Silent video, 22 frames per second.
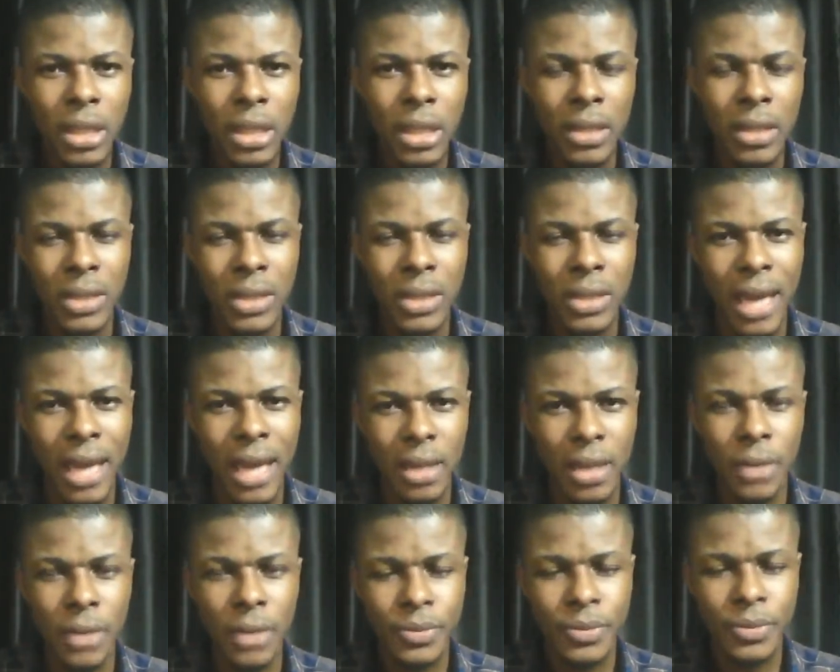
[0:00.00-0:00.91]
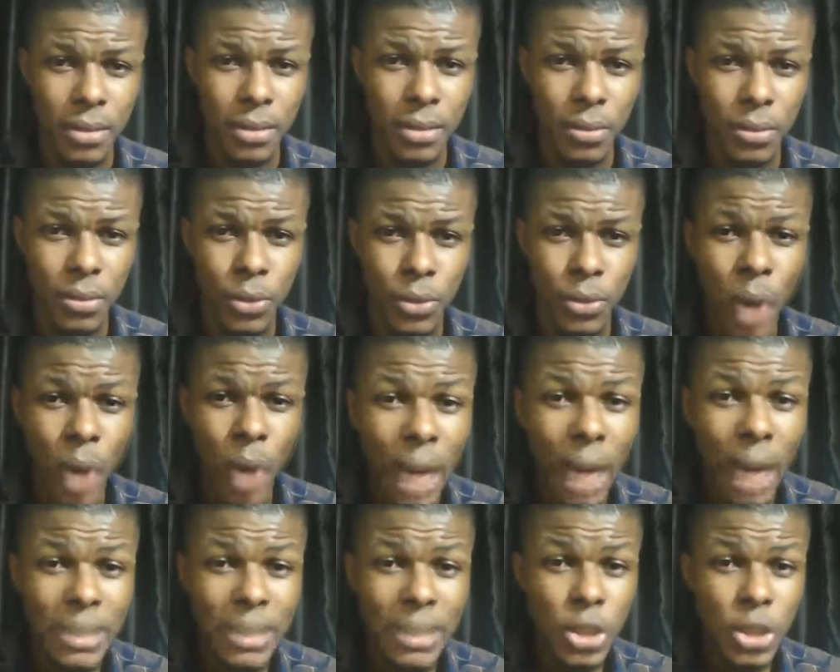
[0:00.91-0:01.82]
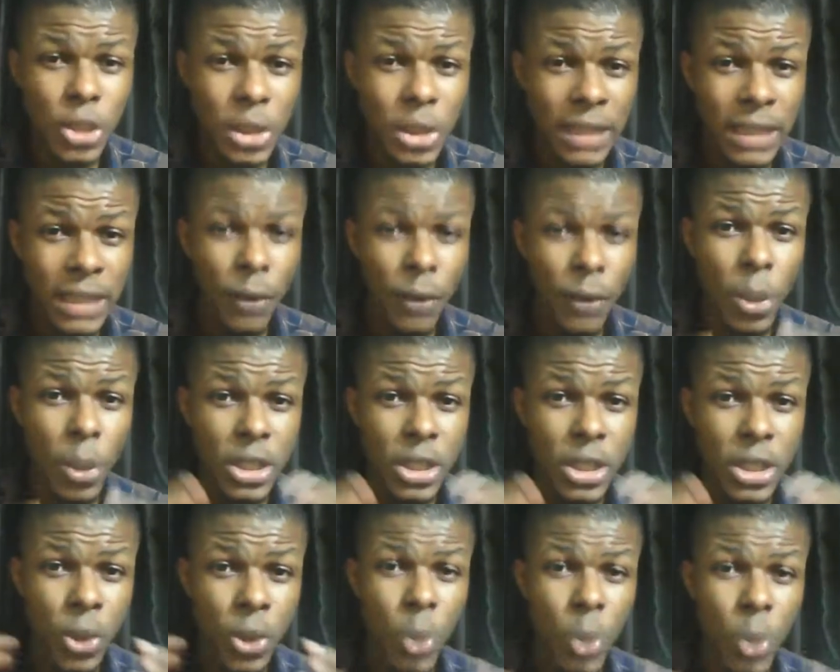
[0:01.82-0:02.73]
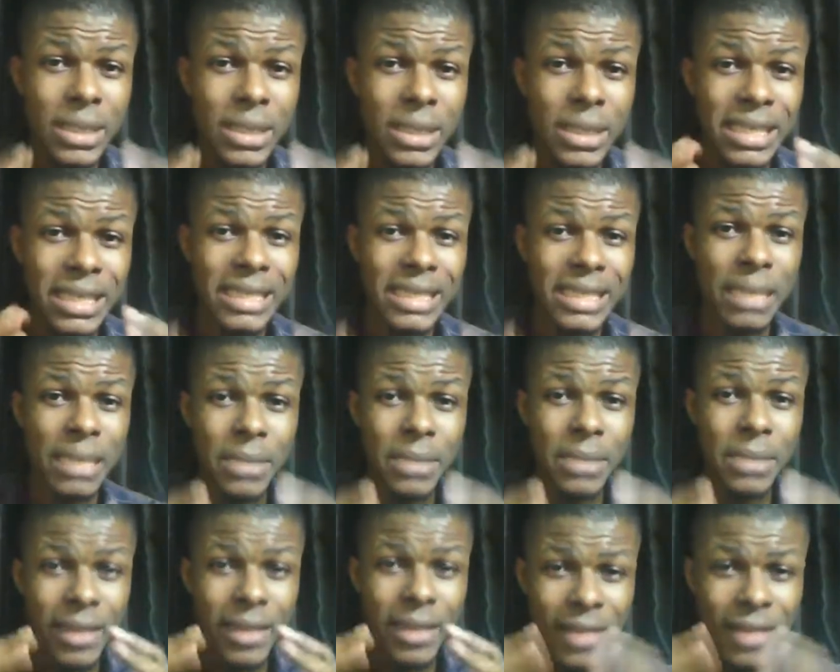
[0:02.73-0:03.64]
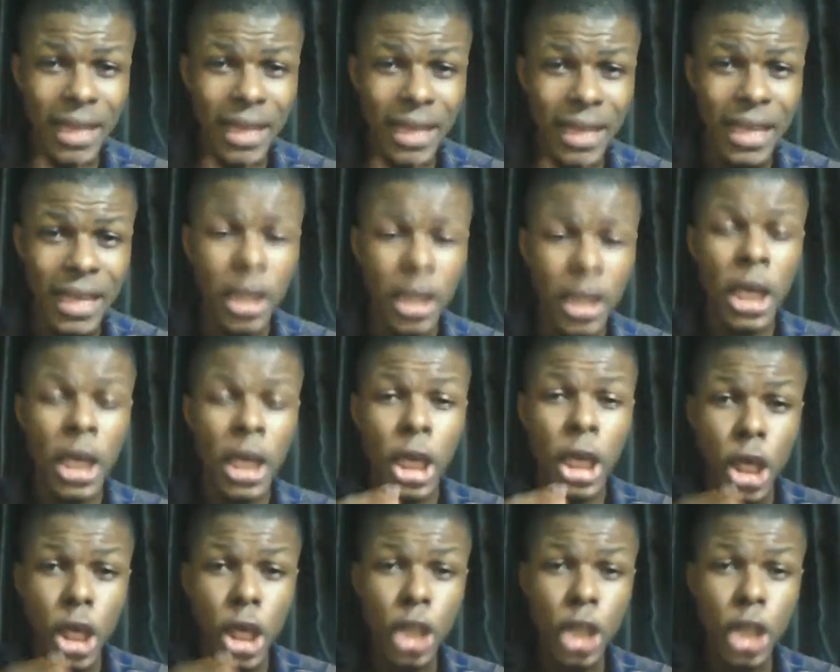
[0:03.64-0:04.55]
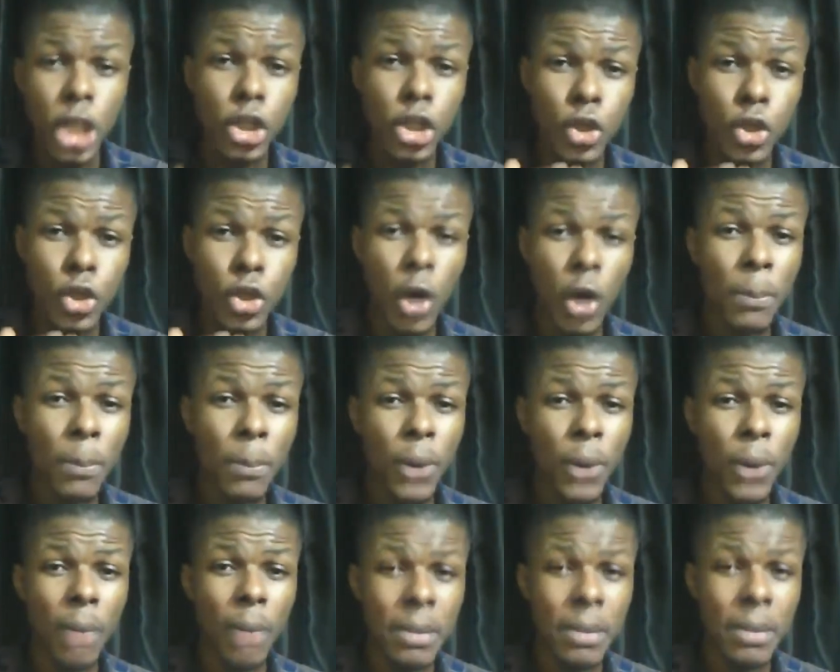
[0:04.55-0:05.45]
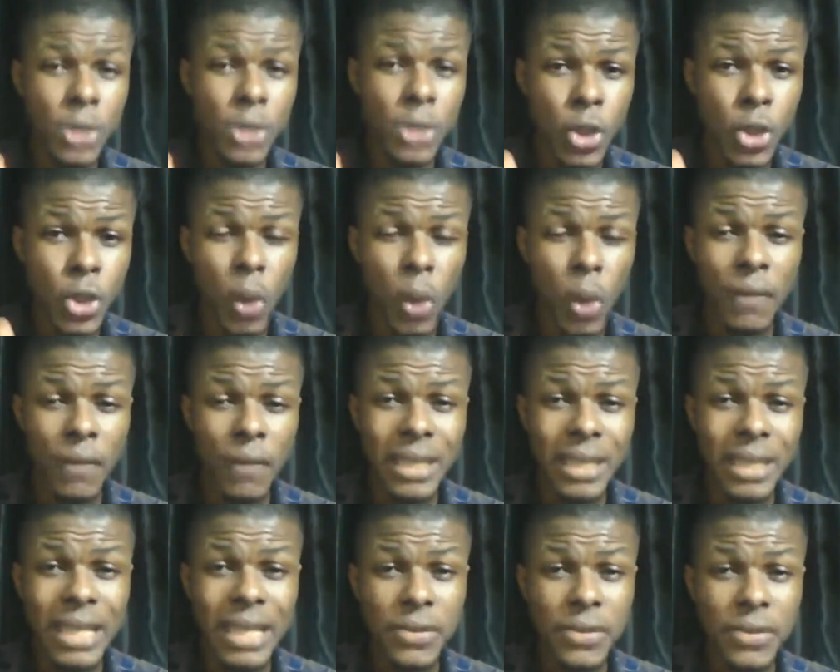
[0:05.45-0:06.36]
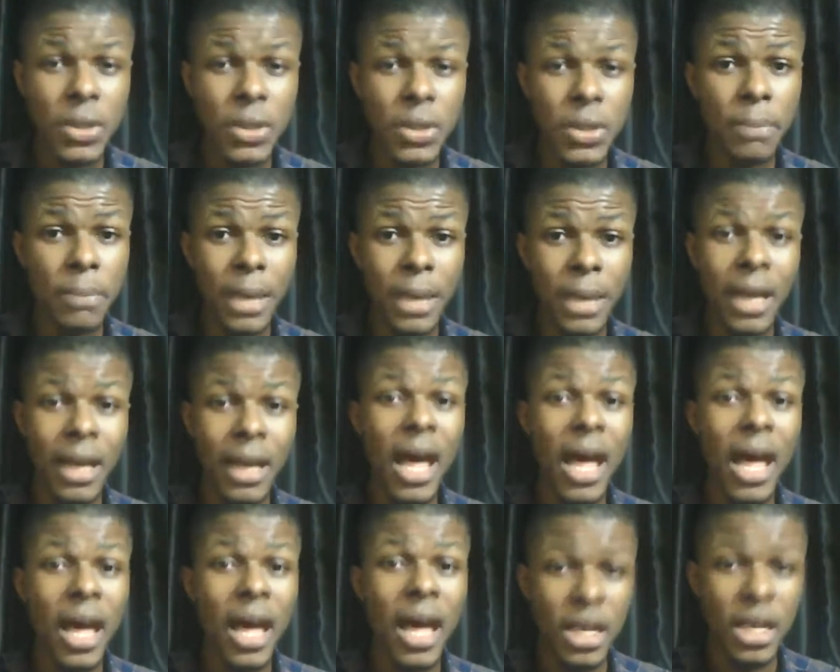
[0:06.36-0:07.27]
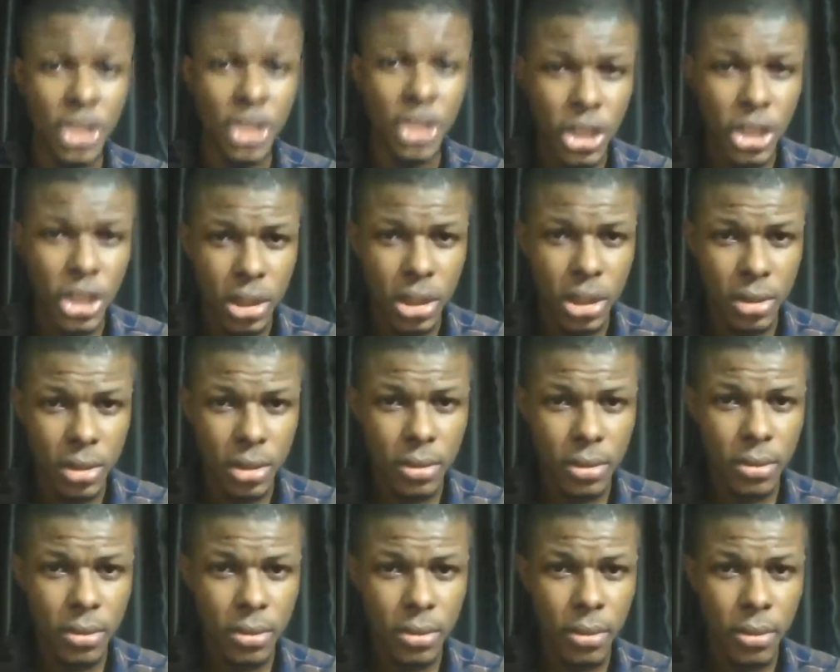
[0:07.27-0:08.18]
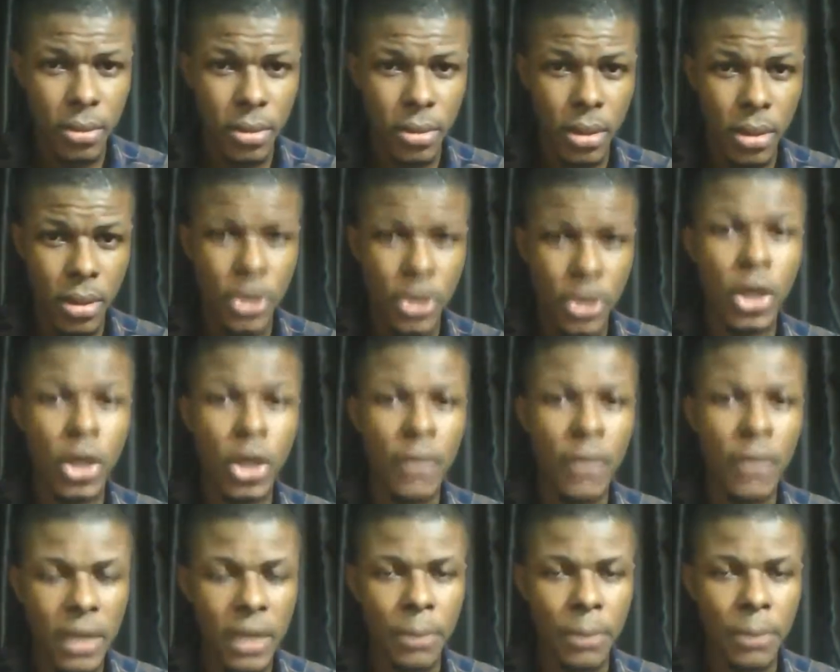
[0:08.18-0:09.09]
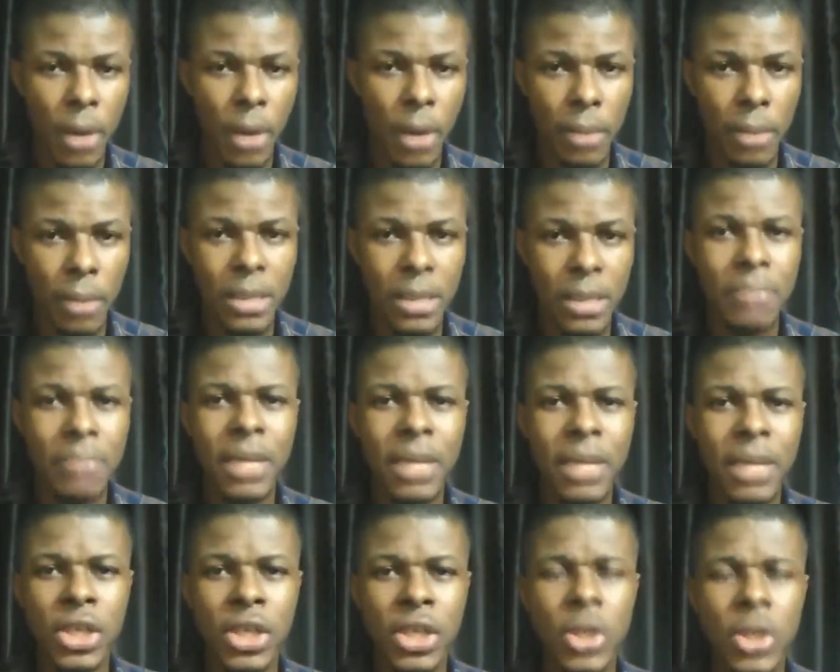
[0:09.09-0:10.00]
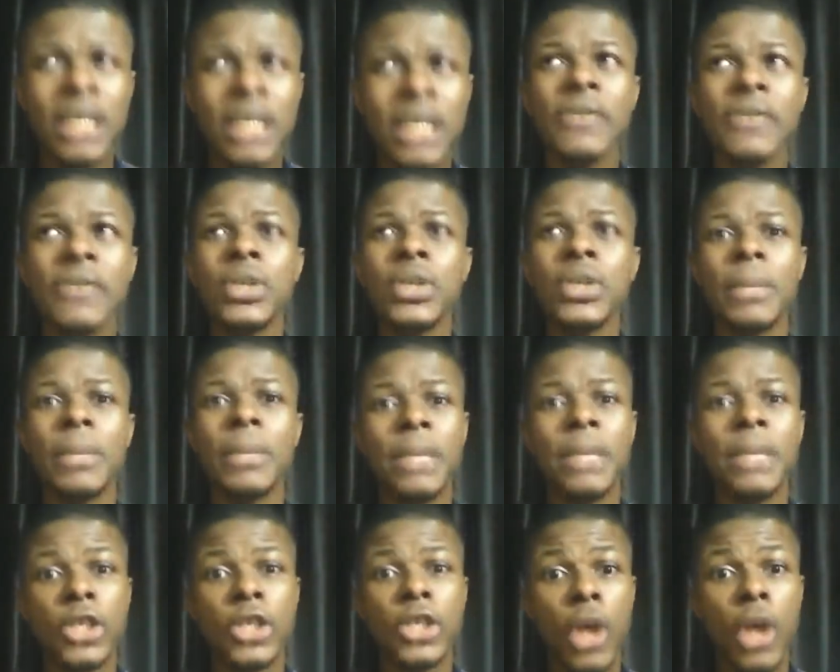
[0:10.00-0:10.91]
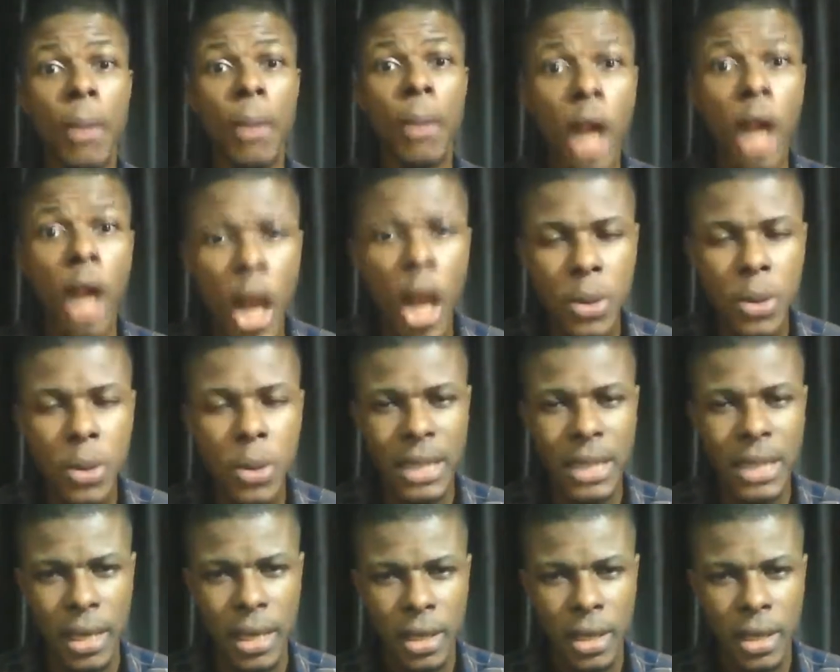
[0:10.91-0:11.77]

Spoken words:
together, your ability to develop what is called systems thinking in your problem solving gives you a better edge in solving that problem. It gives you the ability to come closer,